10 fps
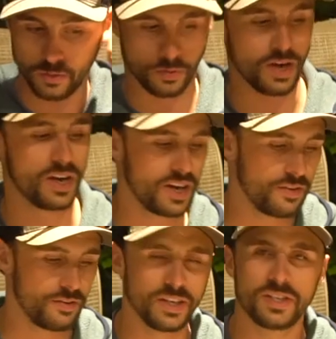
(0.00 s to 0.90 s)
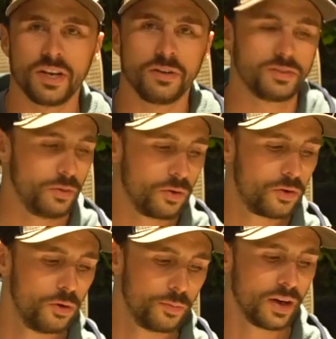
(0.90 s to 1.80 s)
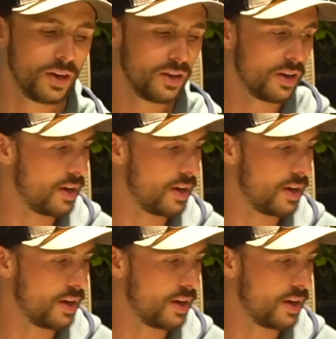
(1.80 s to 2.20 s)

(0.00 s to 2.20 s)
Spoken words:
When I reached out to Okuma,